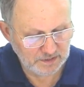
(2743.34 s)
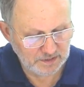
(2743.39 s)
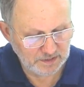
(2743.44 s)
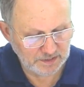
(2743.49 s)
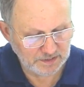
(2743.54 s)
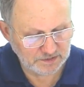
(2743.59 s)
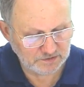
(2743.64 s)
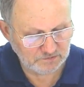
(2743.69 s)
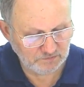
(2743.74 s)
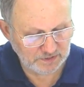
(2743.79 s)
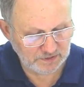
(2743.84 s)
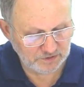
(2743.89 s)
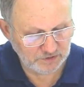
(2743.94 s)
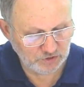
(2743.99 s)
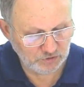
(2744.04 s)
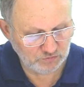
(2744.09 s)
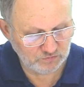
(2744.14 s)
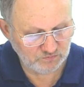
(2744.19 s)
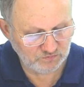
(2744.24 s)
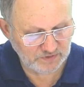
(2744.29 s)
It's a
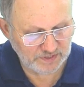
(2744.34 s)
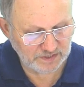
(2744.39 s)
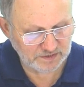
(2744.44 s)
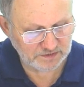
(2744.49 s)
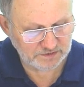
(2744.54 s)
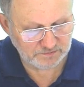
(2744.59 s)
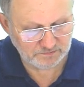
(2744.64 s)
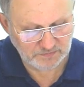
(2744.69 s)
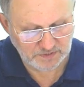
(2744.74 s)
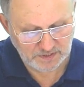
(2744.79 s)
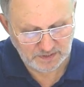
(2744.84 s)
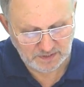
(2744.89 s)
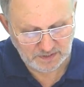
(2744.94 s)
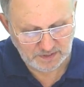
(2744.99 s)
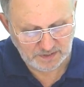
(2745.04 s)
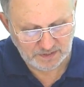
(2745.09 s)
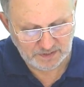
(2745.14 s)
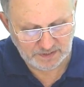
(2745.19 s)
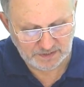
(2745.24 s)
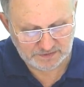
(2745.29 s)
well-known fact,
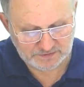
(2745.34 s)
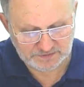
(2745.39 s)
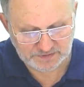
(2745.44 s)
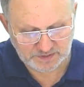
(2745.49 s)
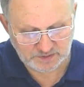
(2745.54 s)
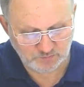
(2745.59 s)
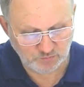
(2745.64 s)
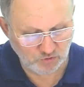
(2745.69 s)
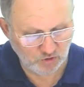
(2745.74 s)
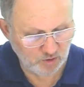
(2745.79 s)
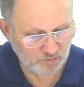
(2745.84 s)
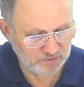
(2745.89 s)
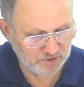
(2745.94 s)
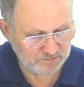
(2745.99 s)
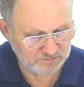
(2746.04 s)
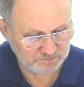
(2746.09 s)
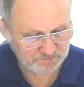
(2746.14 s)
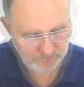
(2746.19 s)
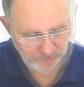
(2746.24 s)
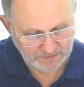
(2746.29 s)
and this
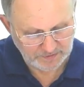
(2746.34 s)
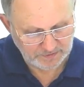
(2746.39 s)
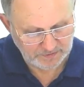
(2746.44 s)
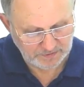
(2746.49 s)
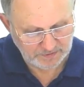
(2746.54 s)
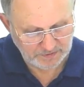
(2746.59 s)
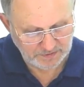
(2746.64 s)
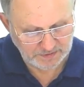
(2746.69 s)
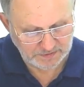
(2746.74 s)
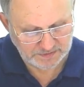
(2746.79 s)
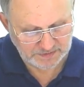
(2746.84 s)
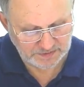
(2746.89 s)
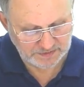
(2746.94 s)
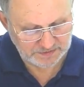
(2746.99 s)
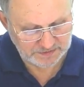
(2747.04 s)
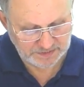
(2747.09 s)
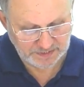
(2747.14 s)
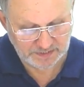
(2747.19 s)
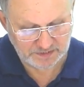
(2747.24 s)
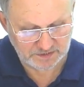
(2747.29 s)
problem is
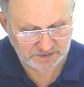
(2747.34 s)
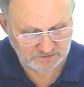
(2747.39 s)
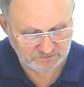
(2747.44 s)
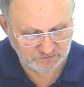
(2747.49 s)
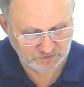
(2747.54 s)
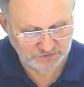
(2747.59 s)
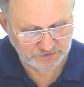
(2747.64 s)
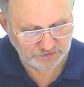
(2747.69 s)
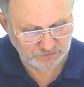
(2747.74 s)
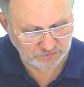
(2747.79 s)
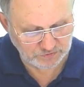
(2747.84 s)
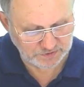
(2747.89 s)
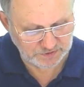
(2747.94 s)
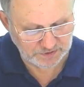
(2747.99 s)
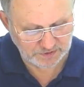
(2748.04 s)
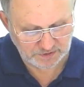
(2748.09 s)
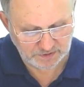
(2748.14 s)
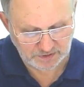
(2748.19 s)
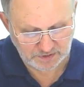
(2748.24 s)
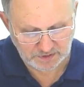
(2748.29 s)
intended for those
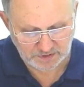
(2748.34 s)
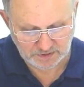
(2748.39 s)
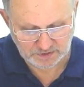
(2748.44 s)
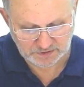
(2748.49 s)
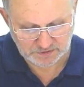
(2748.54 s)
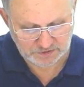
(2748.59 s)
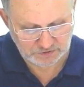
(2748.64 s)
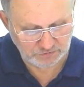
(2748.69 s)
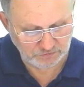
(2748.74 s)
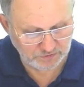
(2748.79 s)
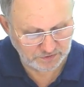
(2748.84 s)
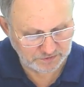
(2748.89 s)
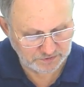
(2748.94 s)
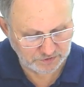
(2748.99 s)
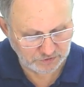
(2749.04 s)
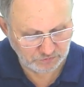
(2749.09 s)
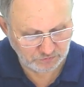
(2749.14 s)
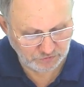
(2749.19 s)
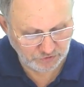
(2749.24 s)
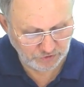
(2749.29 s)

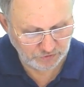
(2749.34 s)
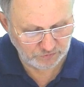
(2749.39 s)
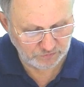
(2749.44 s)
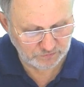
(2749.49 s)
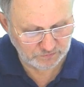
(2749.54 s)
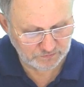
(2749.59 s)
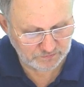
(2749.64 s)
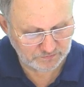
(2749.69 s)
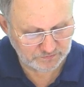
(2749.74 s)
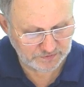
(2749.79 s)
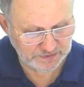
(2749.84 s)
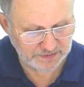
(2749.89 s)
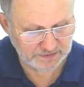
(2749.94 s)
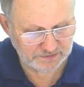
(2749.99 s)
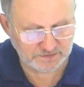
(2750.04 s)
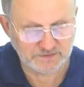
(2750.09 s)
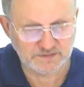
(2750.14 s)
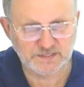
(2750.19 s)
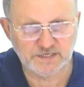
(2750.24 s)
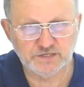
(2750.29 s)
students who know that
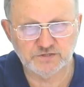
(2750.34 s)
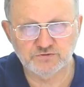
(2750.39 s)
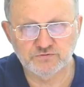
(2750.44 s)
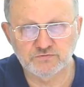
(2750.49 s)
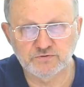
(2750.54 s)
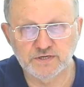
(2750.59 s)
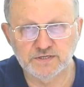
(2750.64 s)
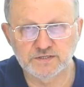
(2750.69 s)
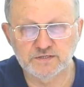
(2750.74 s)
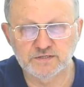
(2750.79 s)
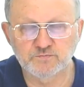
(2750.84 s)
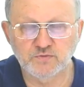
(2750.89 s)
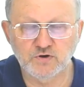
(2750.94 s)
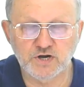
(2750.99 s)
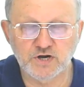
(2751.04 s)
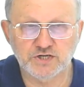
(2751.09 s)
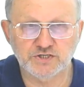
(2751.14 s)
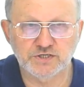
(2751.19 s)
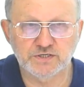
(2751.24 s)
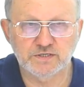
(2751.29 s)
the saturated
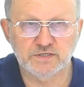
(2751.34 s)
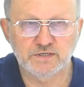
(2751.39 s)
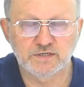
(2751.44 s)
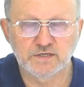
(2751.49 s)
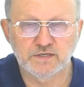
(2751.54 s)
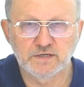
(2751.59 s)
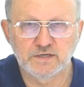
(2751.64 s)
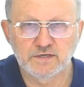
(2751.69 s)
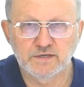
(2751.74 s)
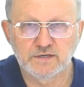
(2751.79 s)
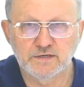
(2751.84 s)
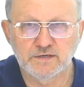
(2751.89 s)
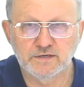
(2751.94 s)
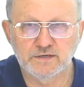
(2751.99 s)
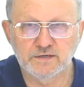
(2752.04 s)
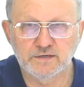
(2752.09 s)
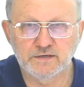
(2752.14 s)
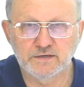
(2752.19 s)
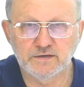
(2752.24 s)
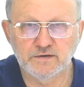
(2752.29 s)
pressure
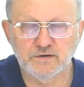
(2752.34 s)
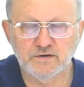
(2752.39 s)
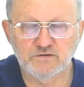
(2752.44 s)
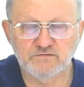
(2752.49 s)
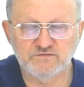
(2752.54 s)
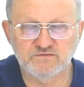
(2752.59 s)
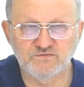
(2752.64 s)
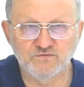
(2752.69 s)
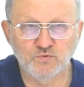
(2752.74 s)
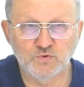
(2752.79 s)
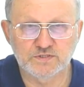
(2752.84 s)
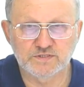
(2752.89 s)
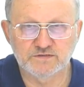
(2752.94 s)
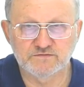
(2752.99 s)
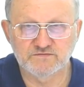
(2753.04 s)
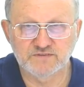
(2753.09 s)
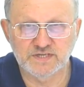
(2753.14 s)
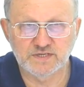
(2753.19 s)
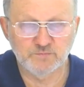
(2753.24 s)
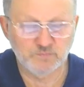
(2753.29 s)
of water
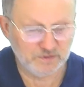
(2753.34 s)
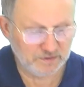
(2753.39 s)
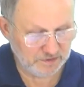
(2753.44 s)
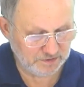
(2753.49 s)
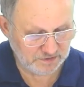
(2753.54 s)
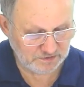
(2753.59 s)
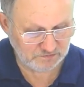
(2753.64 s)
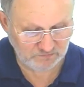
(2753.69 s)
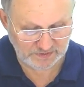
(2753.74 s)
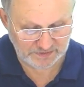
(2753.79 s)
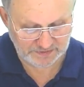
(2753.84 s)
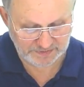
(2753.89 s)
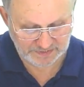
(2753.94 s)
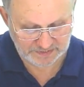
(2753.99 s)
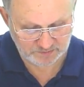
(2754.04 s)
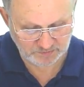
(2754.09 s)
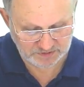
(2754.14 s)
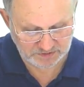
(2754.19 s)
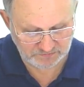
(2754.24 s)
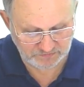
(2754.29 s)
vapor is 1
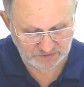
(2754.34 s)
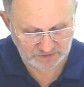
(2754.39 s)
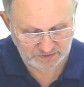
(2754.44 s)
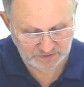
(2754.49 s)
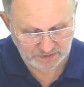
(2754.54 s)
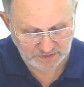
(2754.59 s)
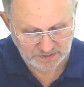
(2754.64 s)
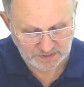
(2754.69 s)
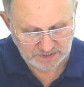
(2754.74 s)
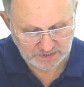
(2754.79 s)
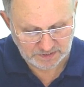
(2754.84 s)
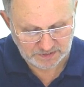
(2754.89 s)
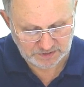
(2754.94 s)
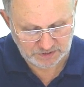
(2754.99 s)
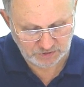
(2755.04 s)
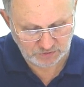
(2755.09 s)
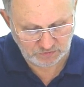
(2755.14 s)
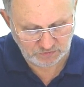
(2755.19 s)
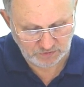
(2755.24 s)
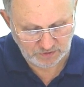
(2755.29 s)
atmosphere.
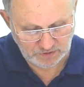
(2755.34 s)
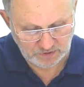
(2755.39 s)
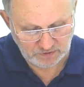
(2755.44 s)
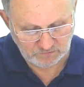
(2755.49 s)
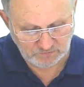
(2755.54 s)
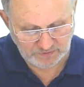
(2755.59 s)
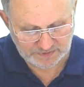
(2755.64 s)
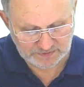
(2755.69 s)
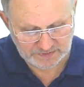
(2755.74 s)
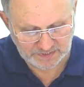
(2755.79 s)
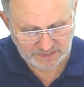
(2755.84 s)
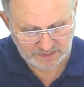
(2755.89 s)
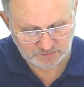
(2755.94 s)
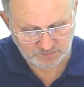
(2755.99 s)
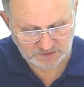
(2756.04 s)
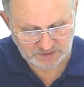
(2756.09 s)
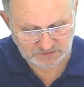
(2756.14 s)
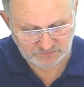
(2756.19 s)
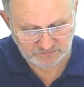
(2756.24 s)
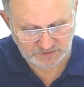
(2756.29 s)
So 1
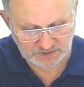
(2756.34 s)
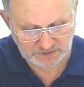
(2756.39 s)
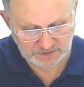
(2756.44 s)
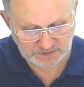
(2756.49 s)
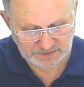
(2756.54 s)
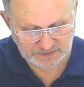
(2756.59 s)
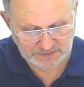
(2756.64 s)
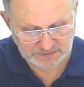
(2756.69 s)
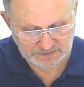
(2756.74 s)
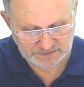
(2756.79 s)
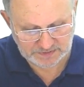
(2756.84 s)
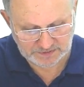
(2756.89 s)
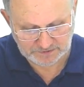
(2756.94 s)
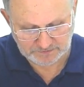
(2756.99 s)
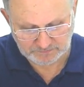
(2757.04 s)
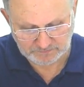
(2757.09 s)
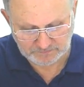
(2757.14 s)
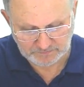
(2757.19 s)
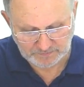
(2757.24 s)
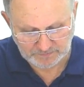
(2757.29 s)
atmosphere is
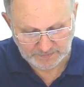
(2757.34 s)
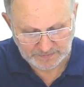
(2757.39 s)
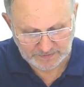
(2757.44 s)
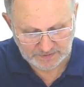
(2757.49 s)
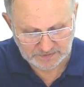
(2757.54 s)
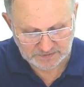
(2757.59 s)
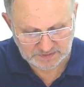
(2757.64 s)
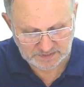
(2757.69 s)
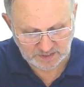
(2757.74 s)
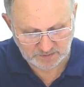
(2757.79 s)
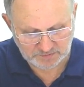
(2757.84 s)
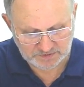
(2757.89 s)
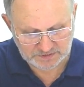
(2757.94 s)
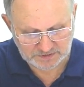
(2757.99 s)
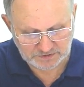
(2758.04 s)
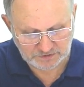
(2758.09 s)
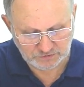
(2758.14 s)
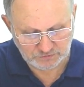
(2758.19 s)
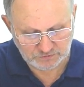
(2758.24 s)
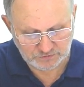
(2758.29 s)

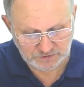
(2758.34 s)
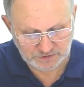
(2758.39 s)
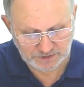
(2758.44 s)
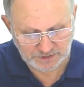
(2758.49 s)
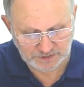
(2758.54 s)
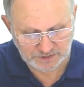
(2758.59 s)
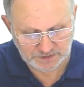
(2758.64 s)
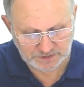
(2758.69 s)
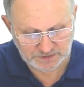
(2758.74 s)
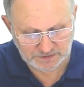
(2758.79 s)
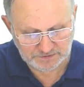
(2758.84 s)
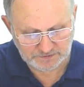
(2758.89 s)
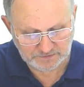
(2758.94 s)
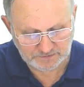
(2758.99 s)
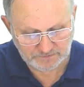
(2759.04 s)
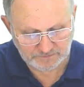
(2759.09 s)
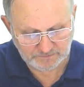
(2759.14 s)
substituted here